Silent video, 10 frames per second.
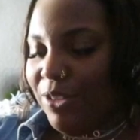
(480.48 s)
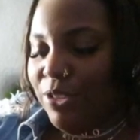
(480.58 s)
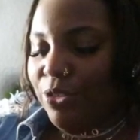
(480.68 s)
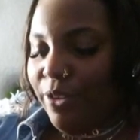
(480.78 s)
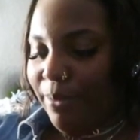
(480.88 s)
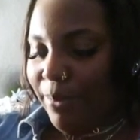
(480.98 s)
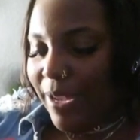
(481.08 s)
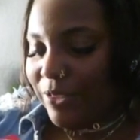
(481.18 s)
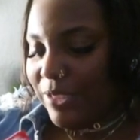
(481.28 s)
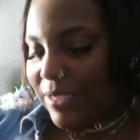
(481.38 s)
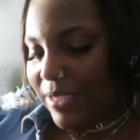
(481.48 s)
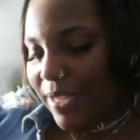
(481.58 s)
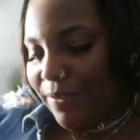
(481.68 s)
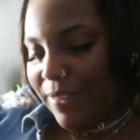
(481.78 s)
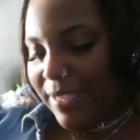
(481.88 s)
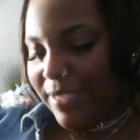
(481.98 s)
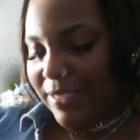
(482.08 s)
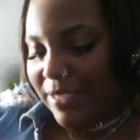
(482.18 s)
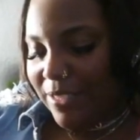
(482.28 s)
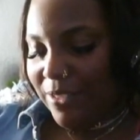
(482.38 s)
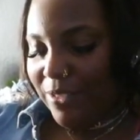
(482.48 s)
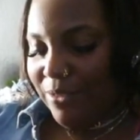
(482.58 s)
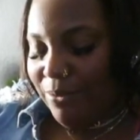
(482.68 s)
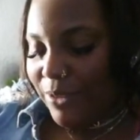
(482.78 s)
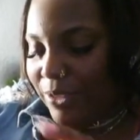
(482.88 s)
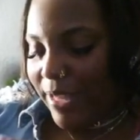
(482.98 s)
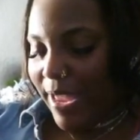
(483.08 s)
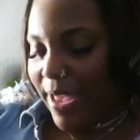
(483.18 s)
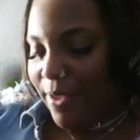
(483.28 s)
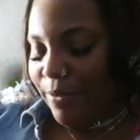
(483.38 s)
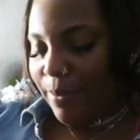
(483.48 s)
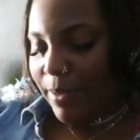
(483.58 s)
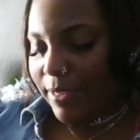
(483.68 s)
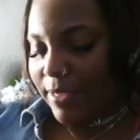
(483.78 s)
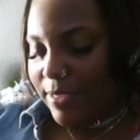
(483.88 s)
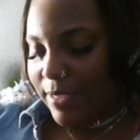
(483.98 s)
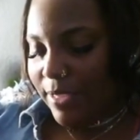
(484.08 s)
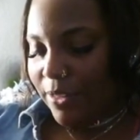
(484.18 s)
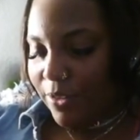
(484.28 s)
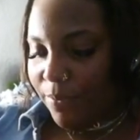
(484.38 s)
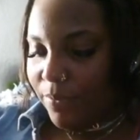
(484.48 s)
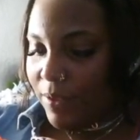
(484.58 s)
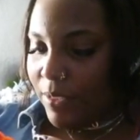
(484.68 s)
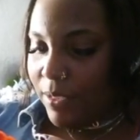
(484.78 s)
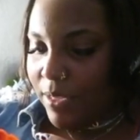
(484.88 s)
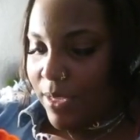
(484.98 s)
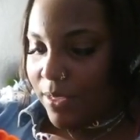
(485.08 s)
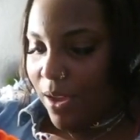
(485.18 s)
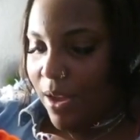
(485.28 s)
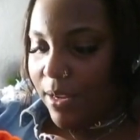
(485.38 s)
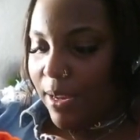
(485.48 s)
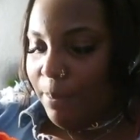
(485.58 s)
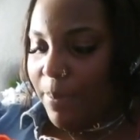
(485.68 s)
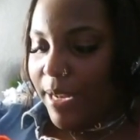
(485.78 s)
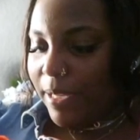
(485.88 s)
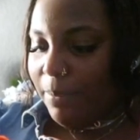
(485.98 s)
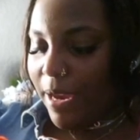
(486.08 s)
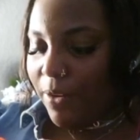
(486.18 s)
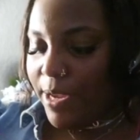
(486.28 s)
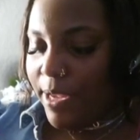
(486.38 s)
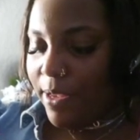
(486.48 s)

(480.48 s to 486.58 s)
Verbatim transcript: adorable I just love this what do they have about this in here it's called a Buddy Mary.